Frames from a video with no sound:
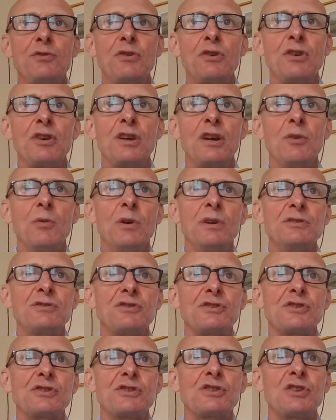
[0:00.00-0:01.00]
can go on
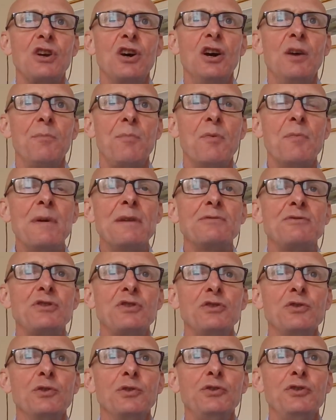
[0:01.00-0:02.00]
to start
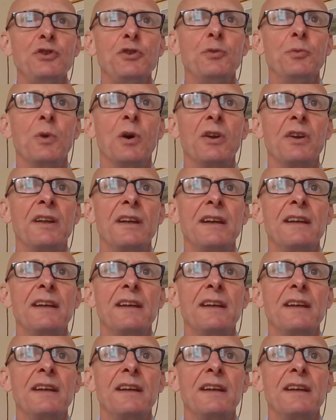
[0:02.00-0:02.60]
promoting your new one.